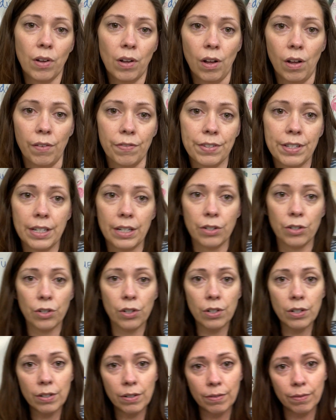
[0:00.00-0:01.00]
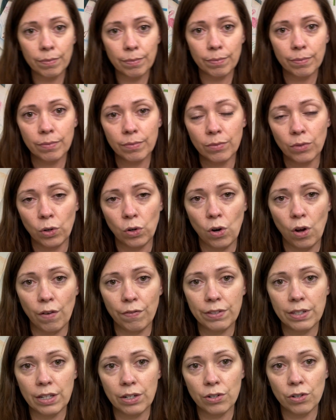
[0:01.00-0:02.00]
off center or off
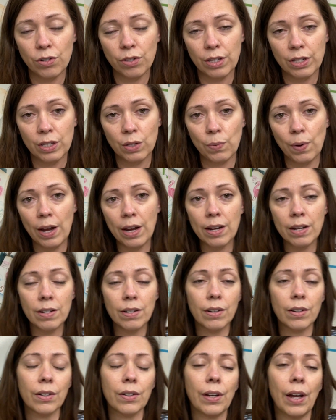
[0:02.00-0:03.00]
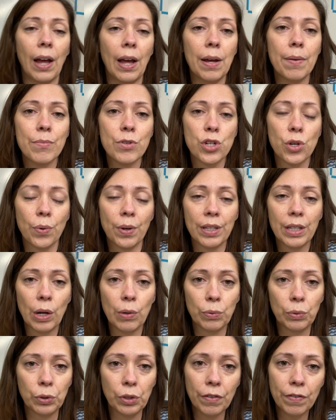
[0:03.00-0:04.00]
center this way, okay, showing that
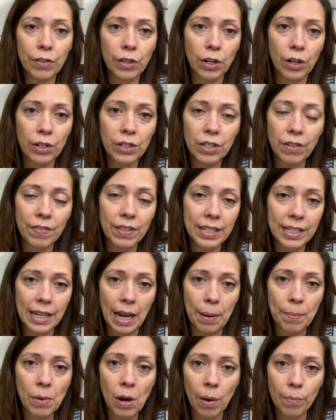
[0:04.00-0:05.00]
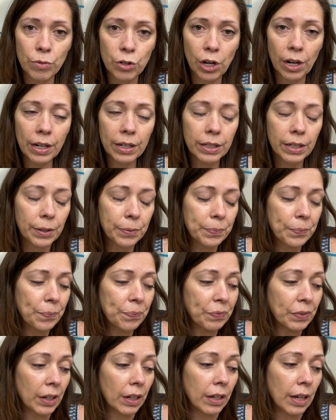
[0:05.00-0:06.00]
rule of thirds of the same object.
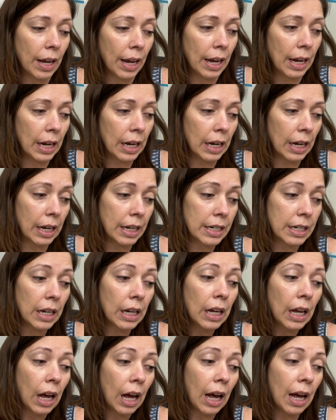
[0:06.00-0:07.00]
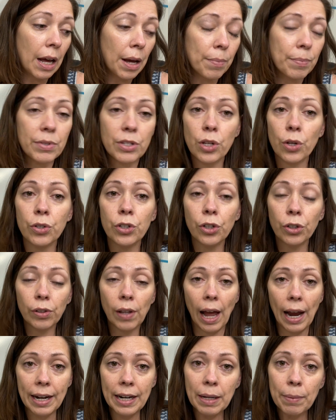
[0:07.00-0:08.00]
And so your
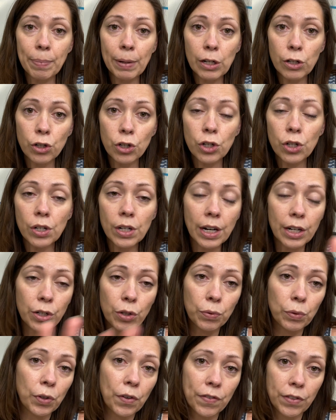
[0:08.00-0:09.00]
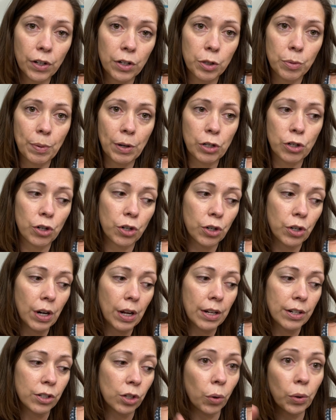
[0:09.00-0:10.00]
lighting picture and your rule of thirds picture
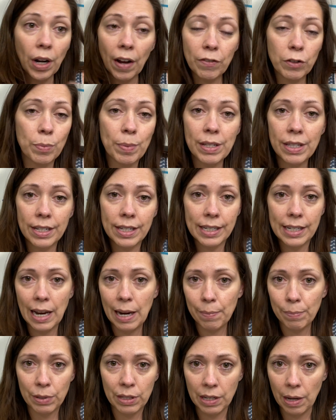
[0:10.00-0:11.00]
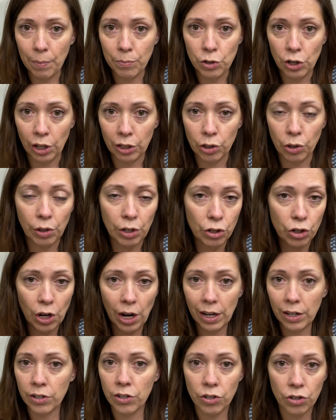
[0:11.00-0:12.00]
don't have to be the same subject. You could
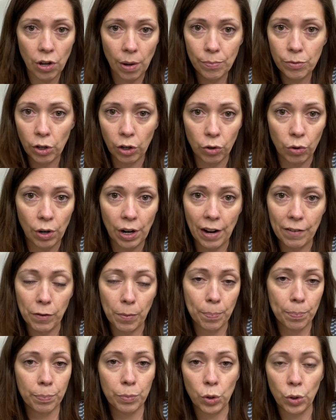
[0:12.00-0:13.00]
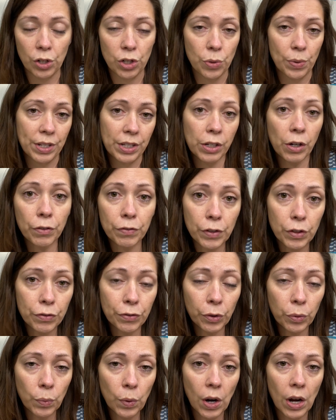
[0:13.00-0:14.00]
change subject. You could do a selfie
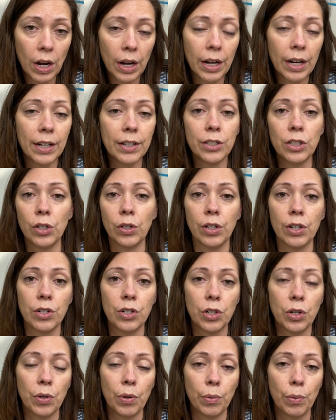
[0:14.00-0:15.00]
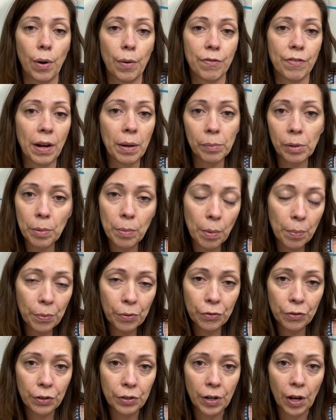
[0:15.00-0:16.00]
for one, you could do a family member
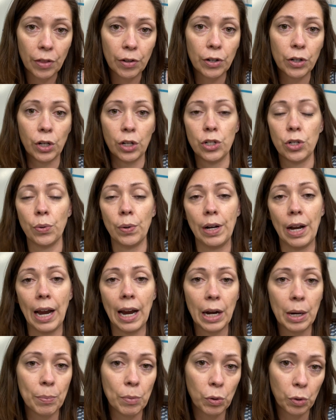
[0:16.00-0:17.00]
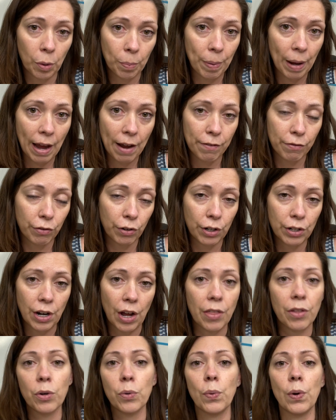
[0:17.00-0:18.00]
for another, you could do an animal or pet for
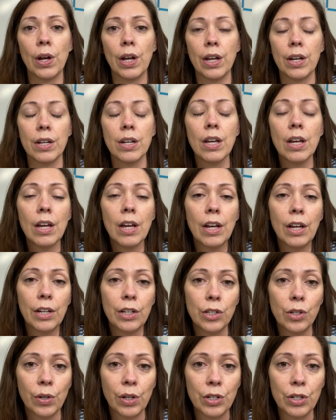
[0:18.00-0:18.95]
another one, you